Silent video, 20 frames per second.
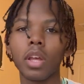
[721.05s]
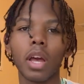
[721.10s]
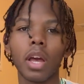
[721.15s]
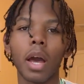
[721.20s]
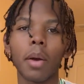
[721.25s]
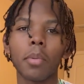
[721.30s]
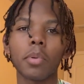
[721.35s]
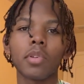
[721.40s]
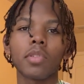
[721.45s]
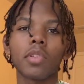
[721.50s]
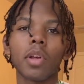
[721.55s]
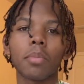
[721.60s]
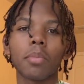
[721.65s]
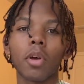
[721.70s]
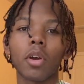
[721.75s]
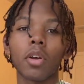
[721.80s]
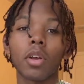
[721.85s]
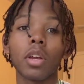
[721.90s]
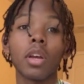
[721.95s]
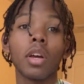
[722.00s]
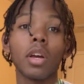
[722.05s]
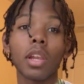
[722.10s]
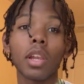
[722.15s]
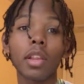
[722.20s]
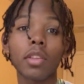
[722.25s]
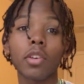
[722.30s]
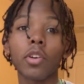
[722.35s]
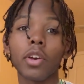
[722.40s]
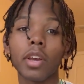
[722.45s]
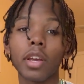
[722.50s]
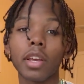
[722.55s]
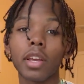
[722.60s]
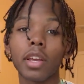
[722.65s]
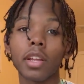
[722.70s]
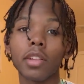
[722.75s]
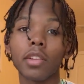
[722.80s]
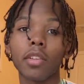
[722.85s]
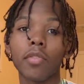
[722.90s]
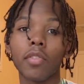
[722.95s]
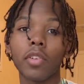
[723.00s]
I'm gonna stop talking. Let's go ahead and
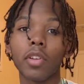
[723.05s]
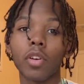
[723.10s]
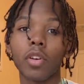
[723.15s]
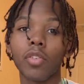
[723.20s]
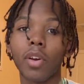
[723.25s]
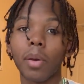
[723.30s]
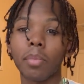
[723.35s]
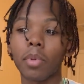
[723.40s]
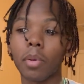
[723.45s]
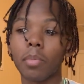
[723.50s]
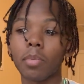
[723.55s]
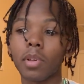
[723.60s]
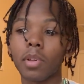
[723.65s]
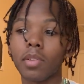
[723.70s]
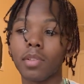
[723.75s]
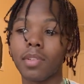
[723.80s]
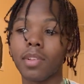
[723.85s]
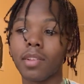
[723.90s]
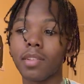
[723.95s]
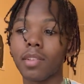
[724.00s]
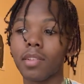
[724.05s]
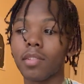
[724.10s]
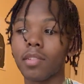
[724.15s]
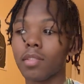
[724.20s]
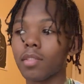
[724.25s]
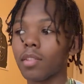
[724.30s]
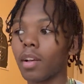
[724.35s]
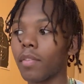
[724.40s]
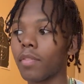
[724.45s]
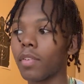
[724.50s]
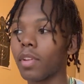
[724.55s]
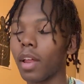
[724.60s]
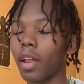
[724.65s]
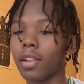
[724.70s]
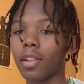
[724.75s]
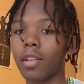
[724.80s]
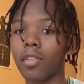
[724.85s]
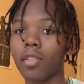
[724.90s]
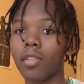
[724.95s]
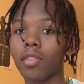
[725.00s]
get this video wrapped up because I feel like
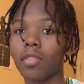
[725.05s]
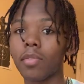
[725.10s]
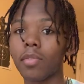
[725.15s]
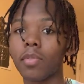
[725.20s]
this is